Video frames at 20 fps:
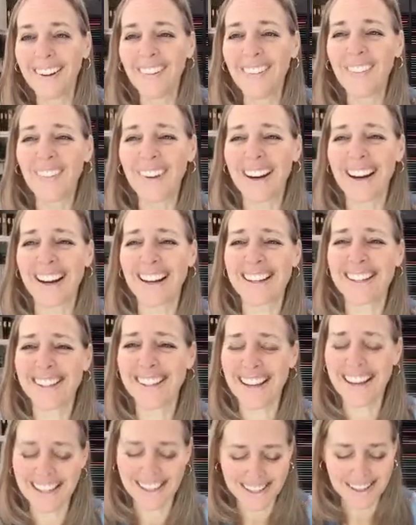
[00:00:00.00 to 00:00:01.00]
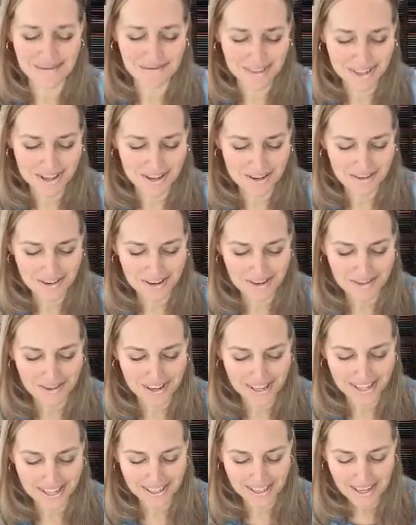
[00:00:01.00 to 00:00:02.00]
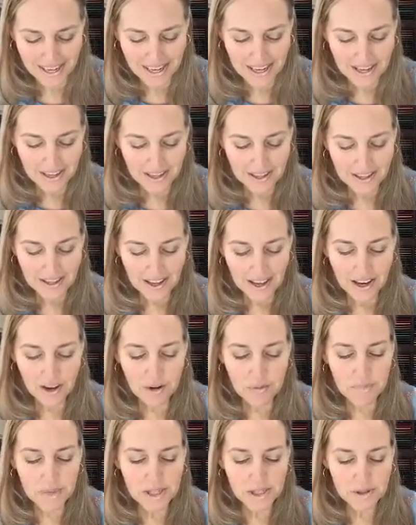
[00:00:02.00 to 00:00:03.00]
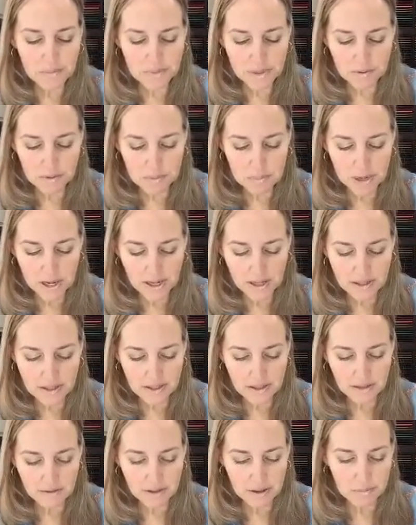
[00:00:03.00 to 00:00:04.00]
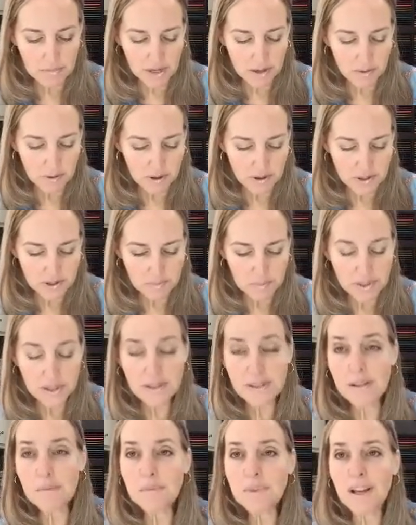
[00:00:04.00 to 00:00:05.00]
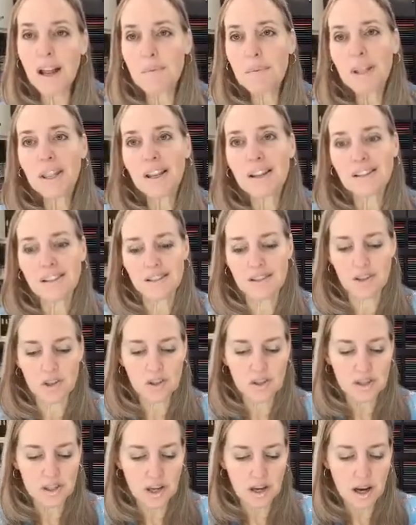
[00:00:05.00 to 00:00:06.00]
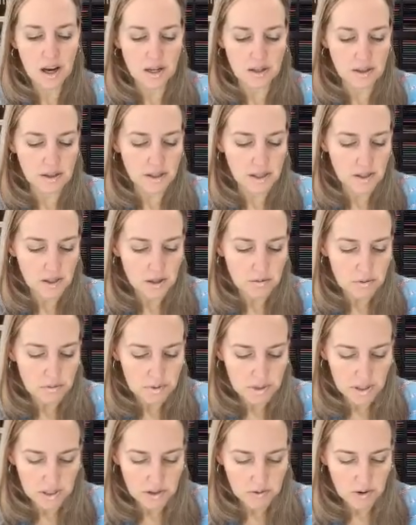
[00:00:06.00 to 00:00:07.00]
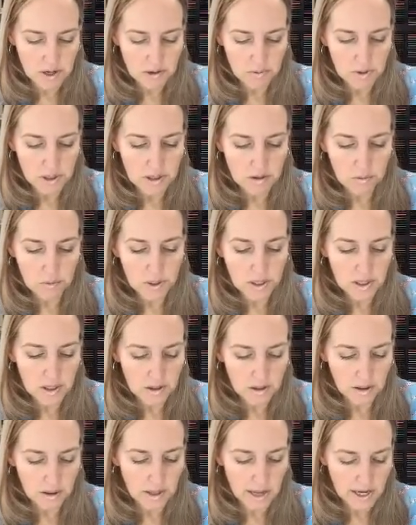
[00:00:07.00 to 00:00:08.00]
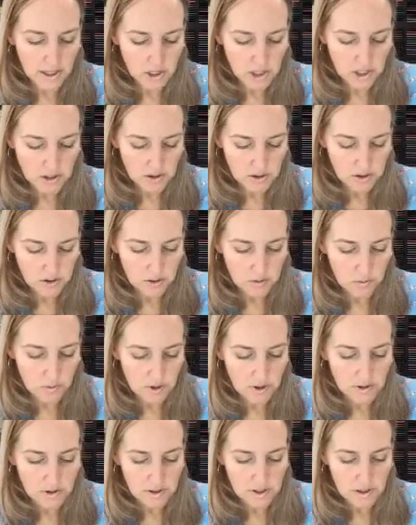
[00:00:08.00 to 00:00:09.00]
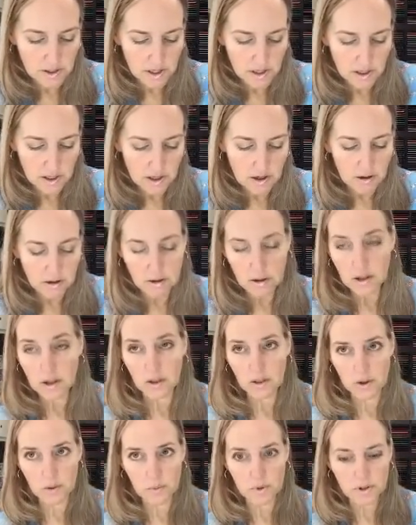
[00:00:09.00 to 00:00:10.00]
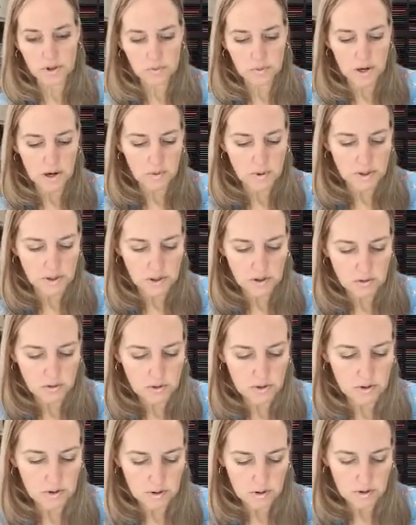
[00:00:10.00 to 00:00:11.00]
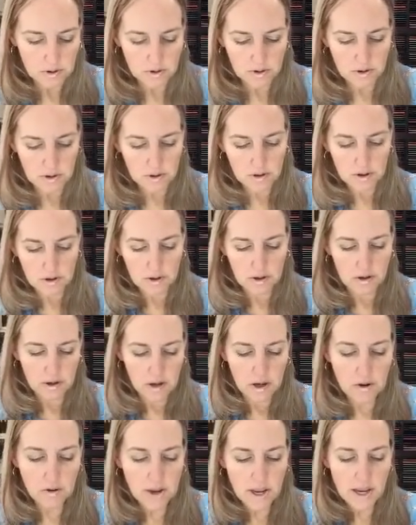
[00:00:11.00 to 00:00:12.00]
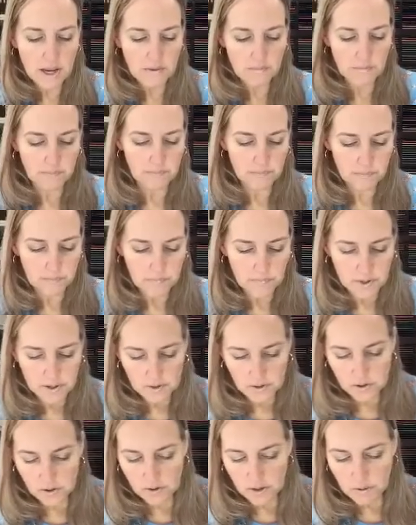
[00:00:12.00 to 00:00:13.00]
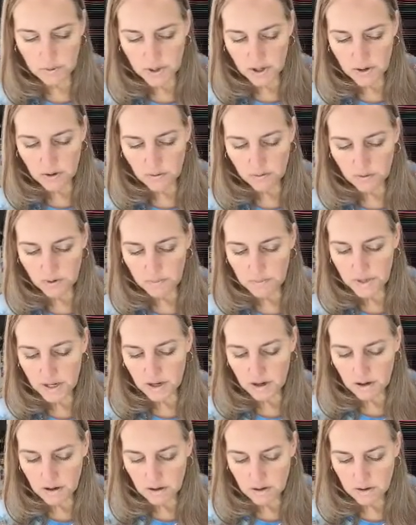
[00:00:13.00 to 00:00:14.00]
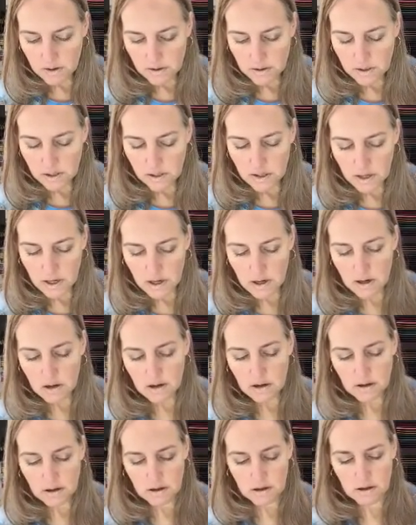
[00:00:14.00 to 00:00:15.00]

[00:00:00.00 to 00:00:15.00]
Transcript: when I say something over and over again. I don't mean to be repetitive in my words, but I mean, that's just us as human beings, right? We latch onto certain words and then they're the words we always use. Okay, so there we go, from there to there.